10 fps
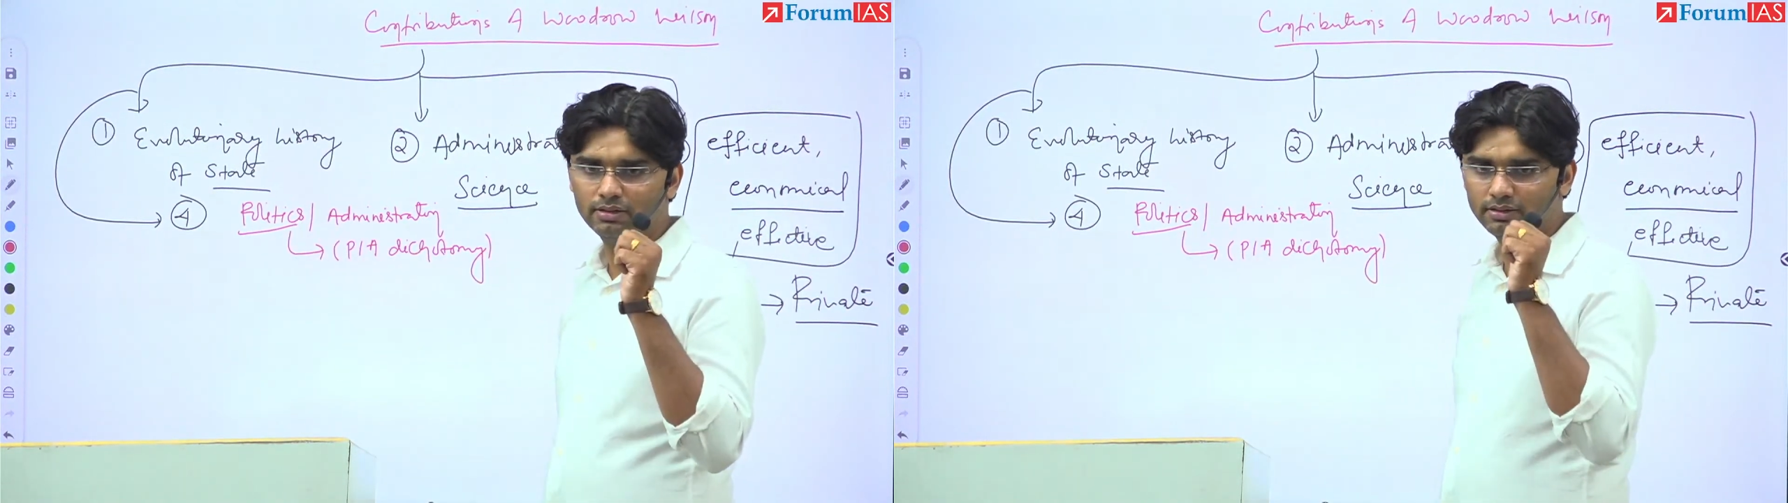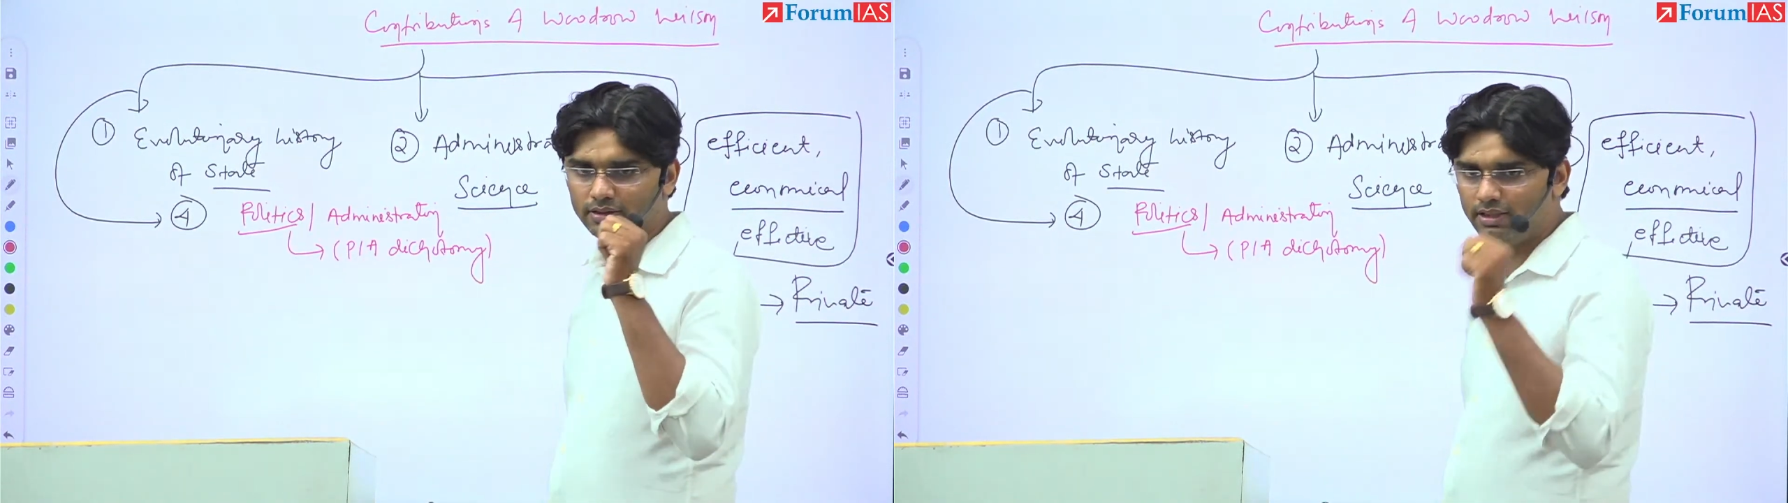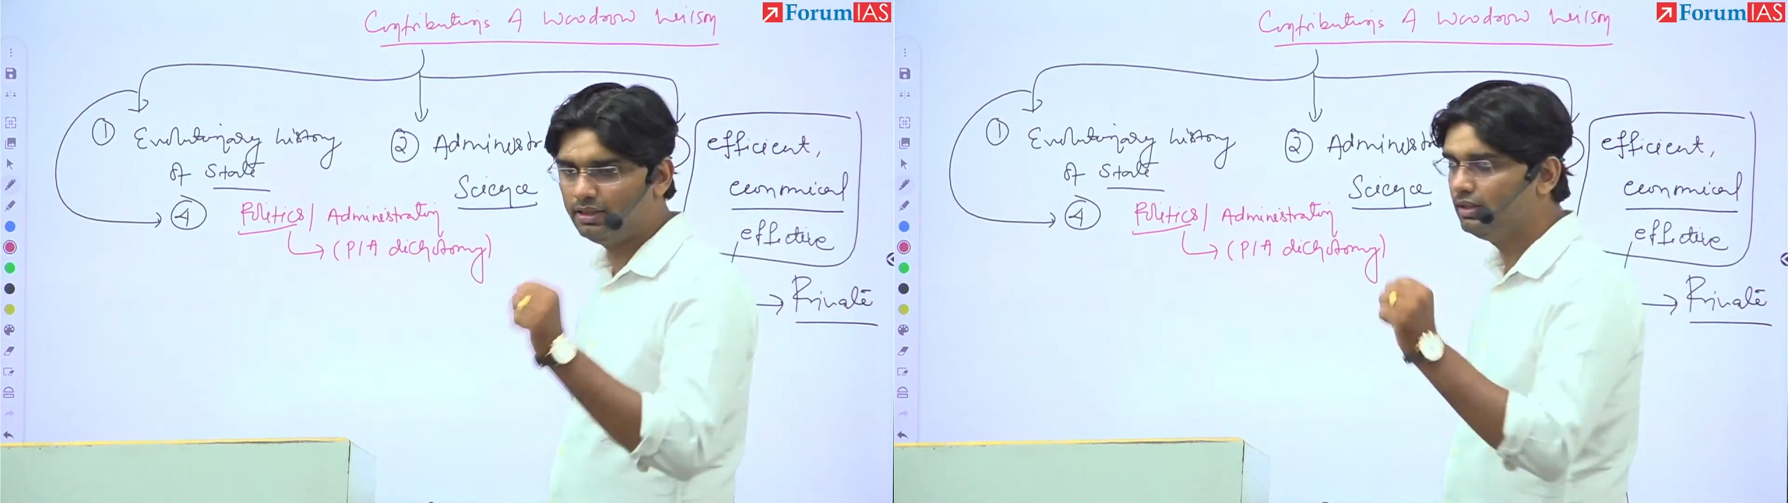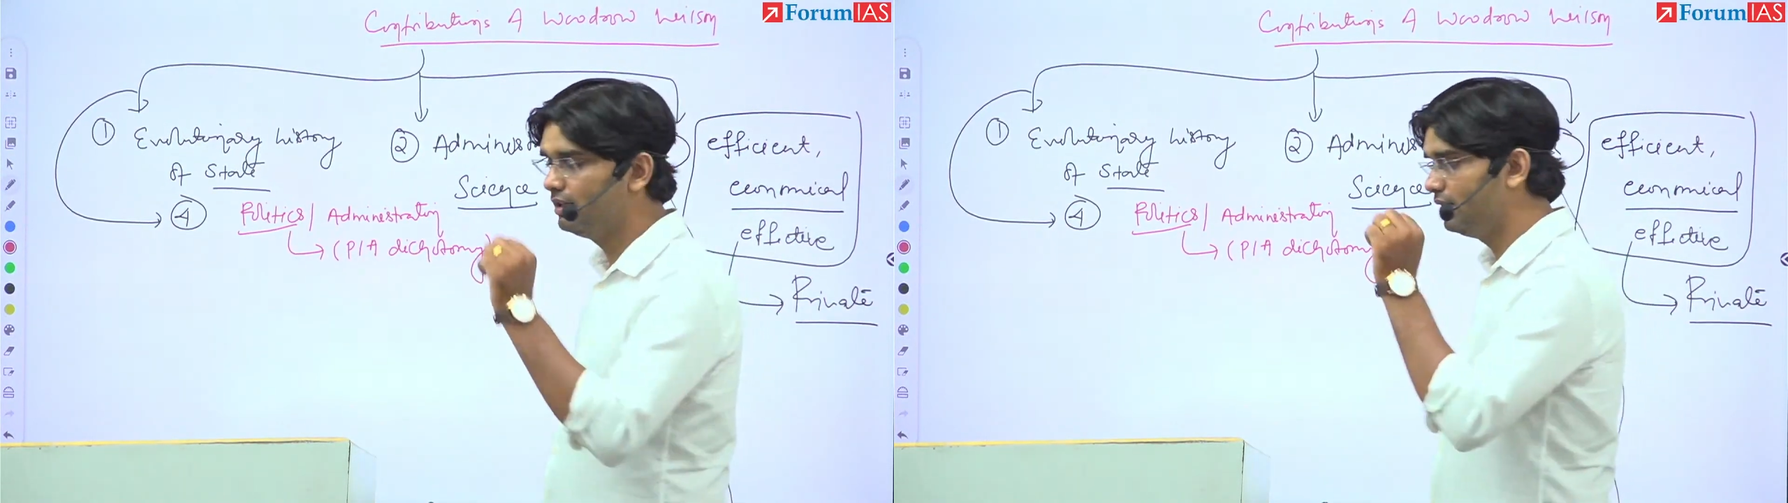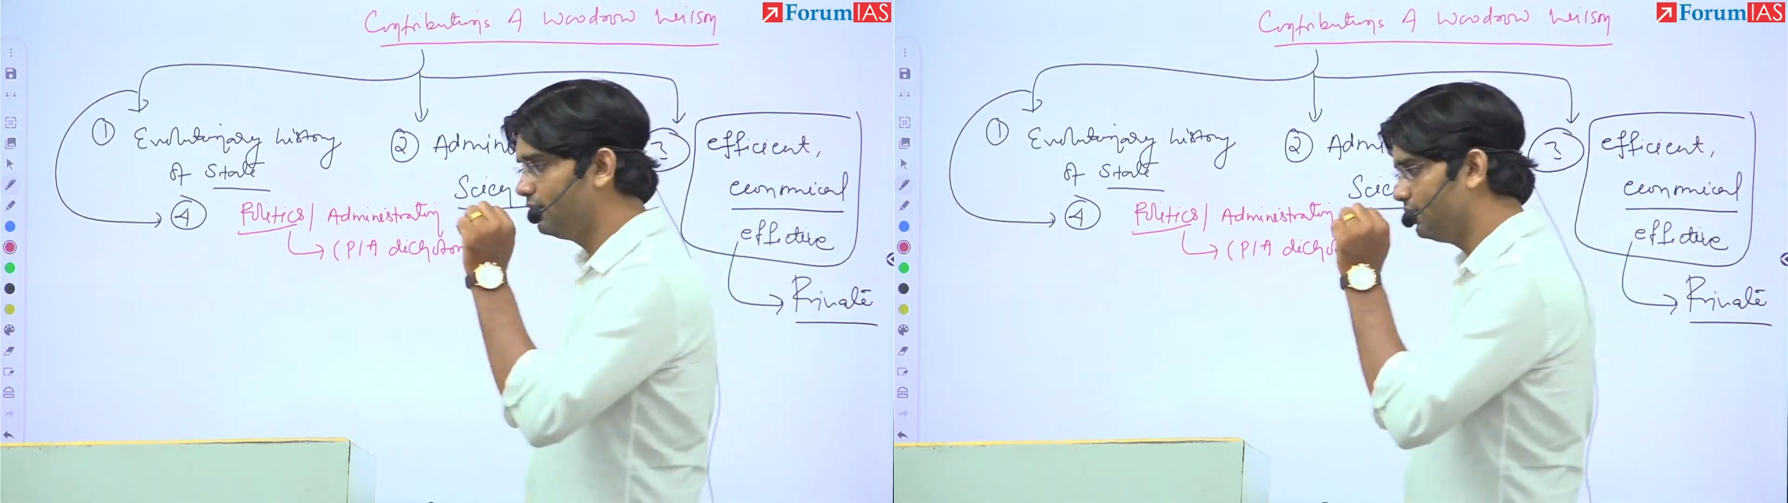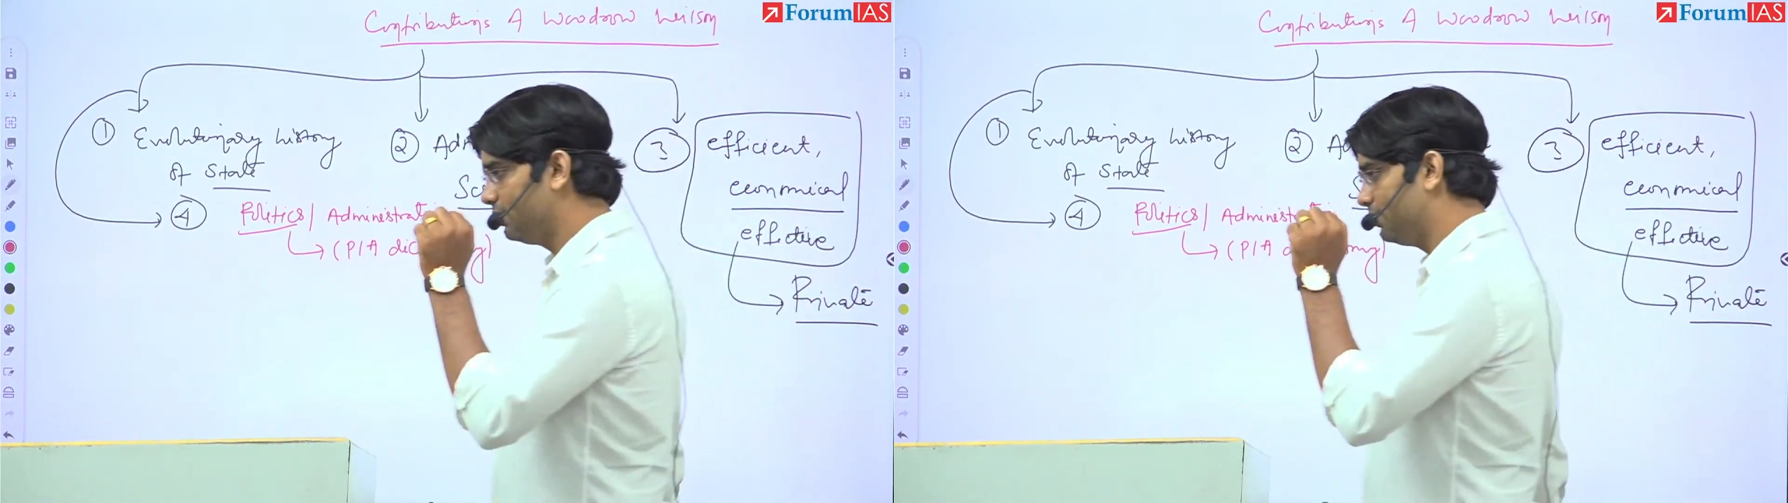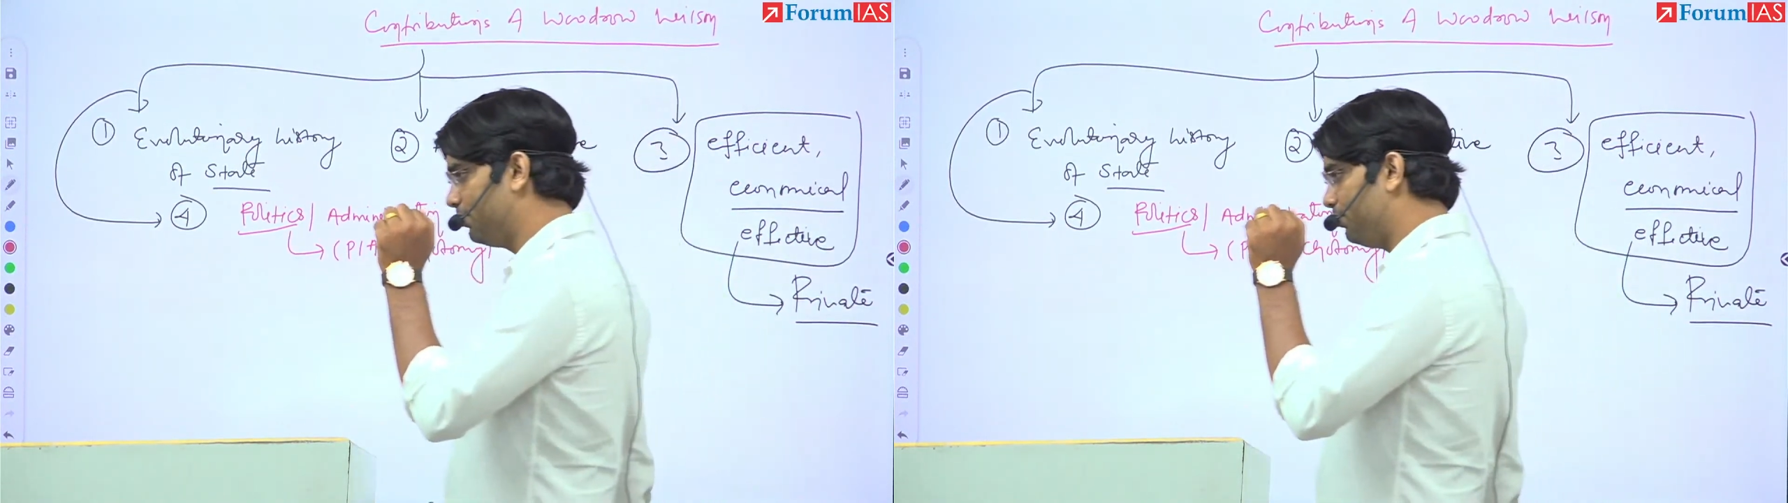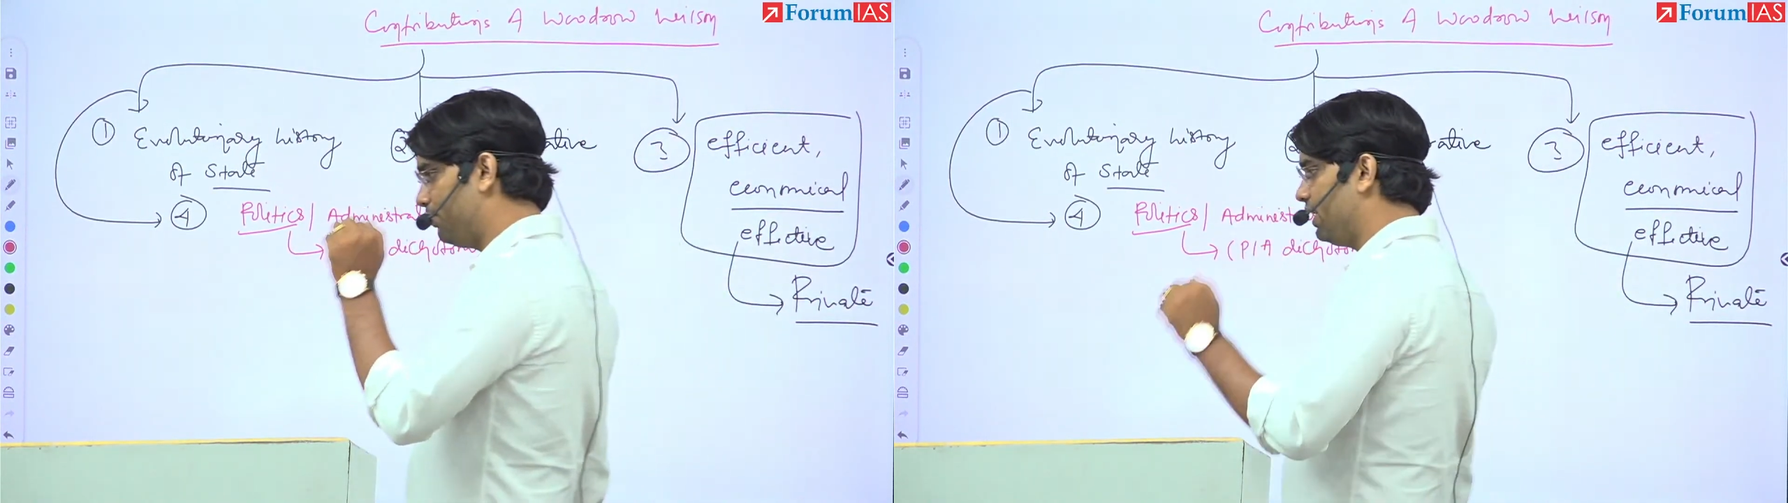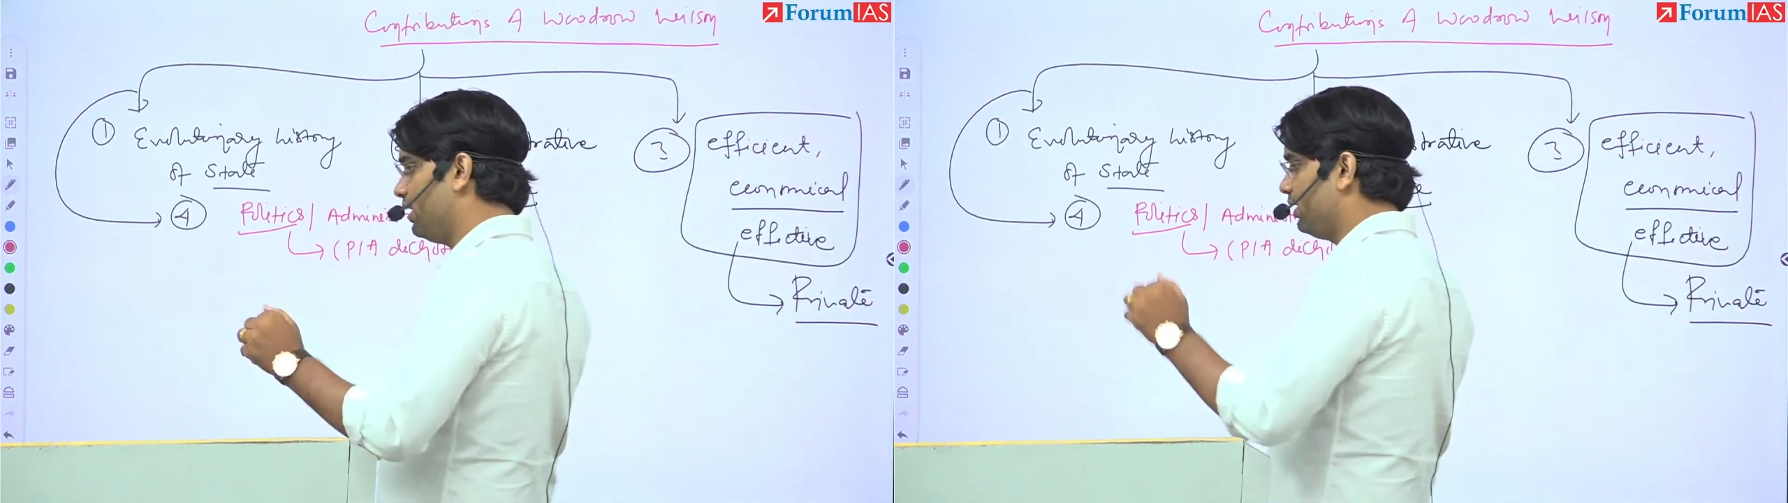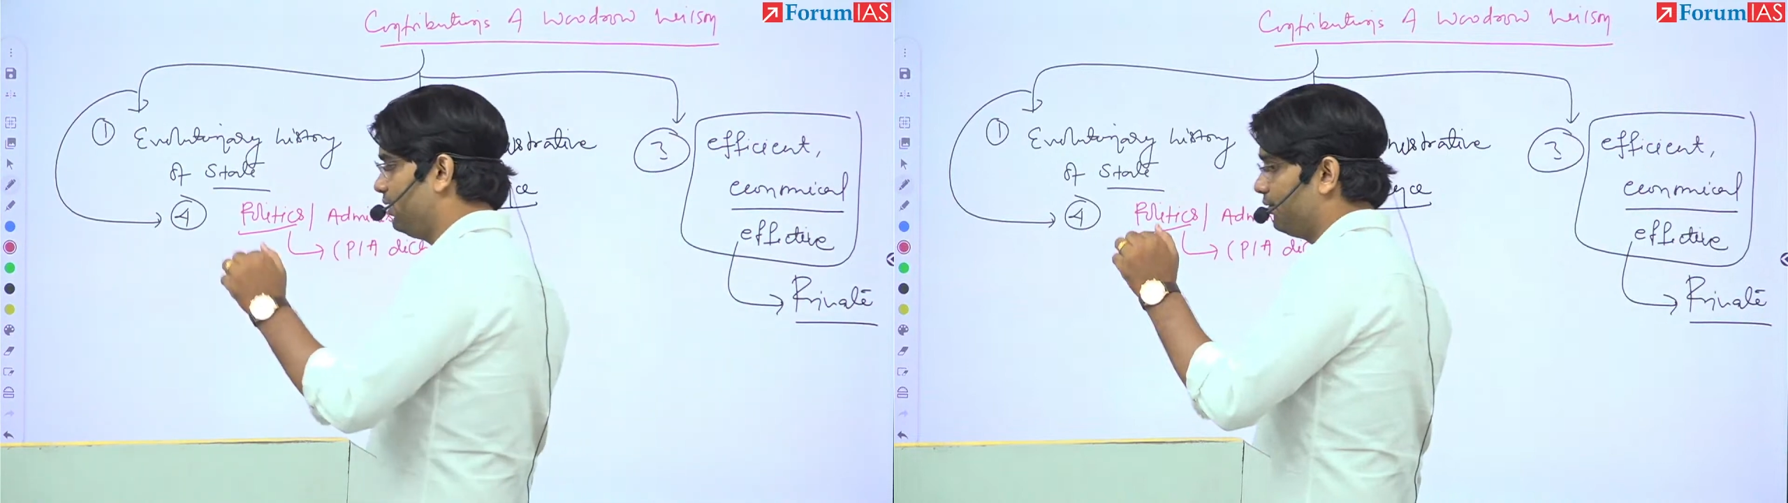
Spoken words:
the main